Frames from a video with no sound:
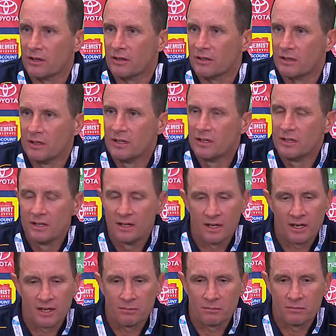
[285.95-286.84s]

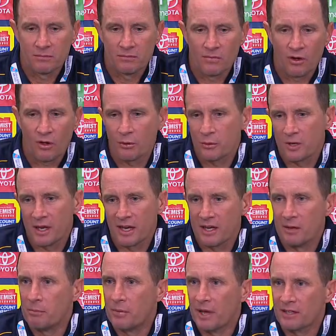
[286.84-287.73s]
and I thought he had an
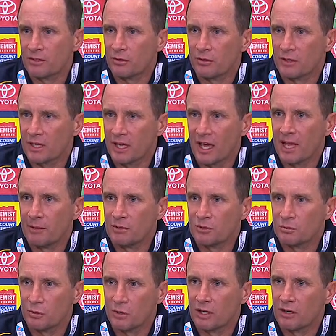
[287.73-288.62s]
impact on the game,
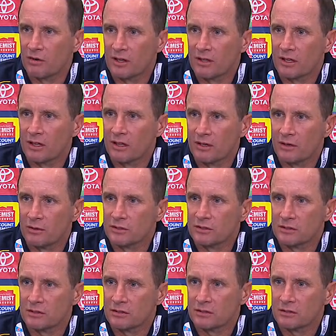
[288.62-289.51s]
his work around the
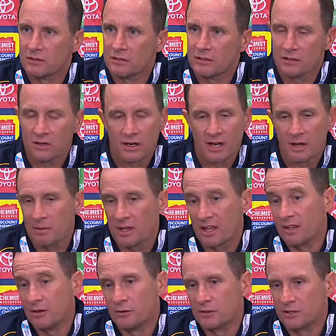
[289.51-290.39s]
clearances, and I don't know how many
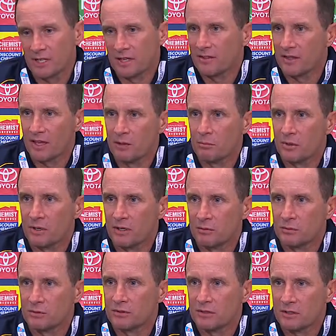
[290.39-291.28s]
clearances he had in the end, but he
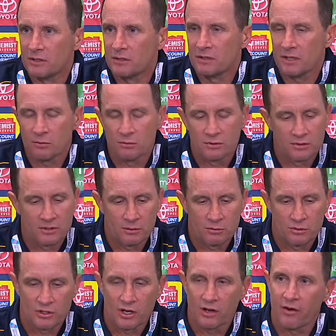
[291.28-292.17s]

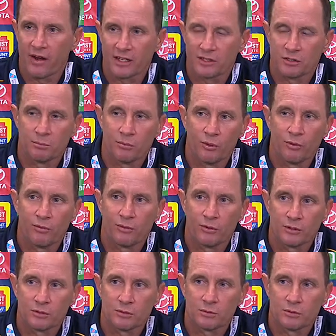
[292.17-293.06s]
was generating some ball
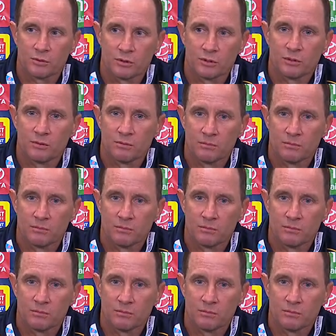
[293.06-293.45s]
for us, which was good.